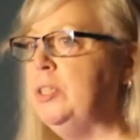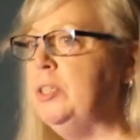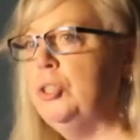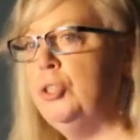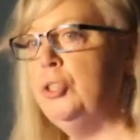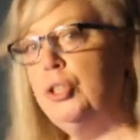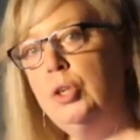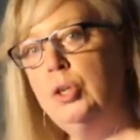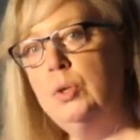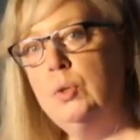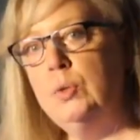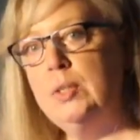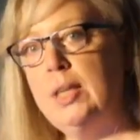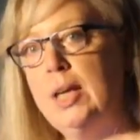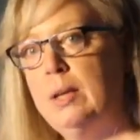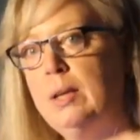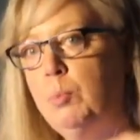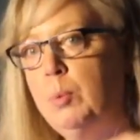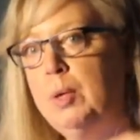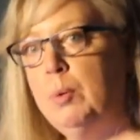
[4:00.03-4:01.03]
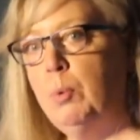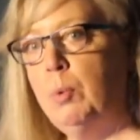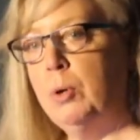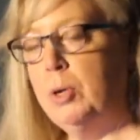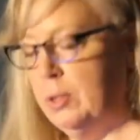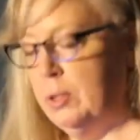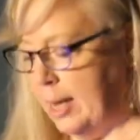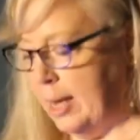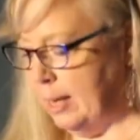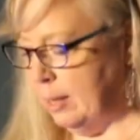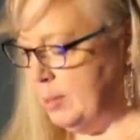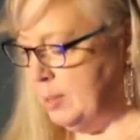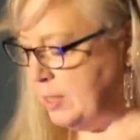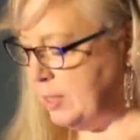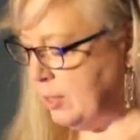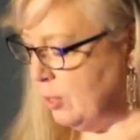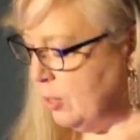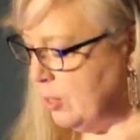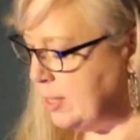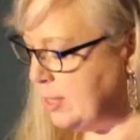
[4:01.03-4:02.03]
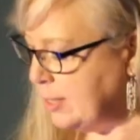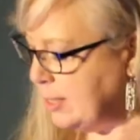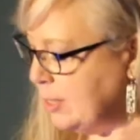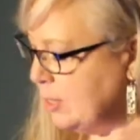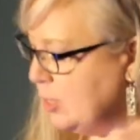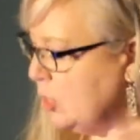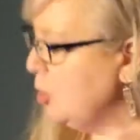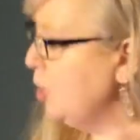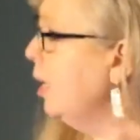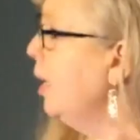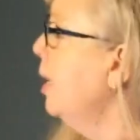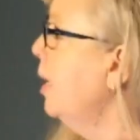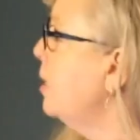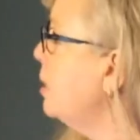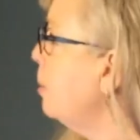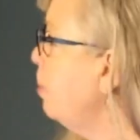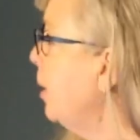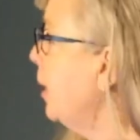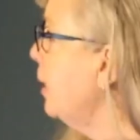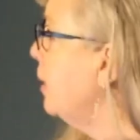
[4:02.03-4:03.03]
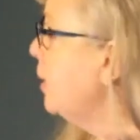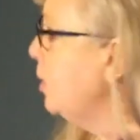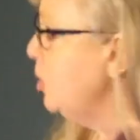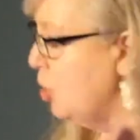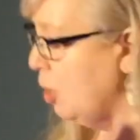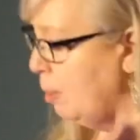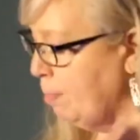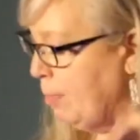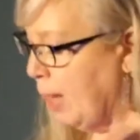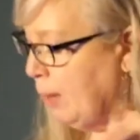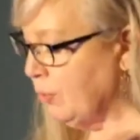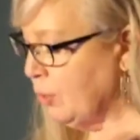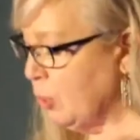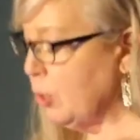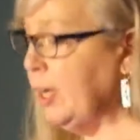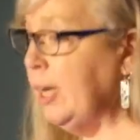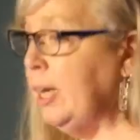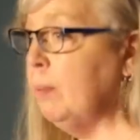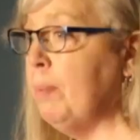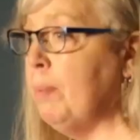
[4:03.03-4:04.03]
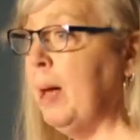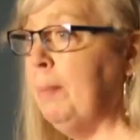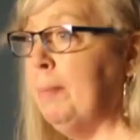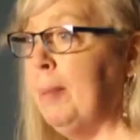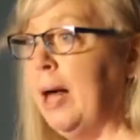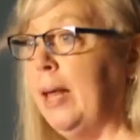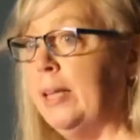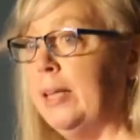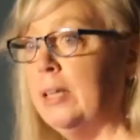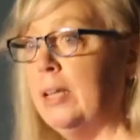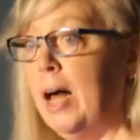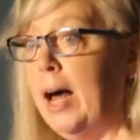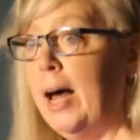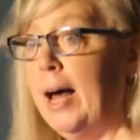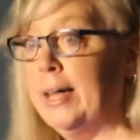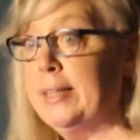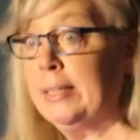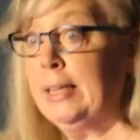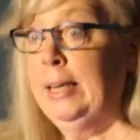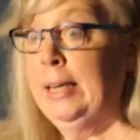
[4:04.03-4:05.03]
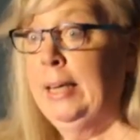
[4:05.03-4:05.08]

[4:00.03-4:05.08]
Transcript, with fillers: to choose, and we were unanimous in our decision to pick *The Jump Off Creek* by Molly Gloss.